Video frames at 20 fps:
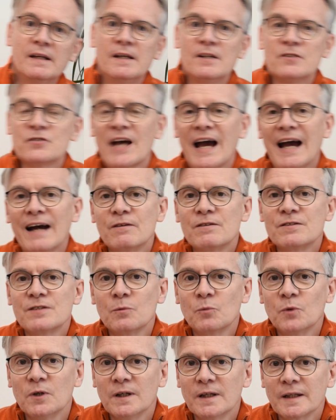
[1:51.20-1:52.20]
So how does
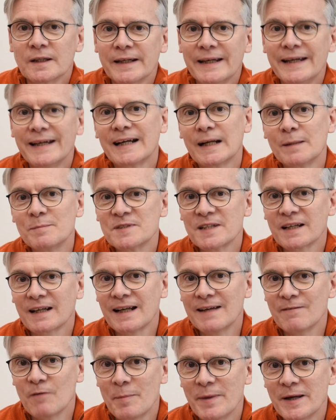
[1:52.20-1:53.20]
it work? Here comes the
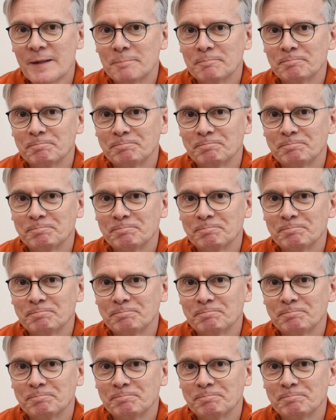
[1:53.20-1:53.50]
clever bit.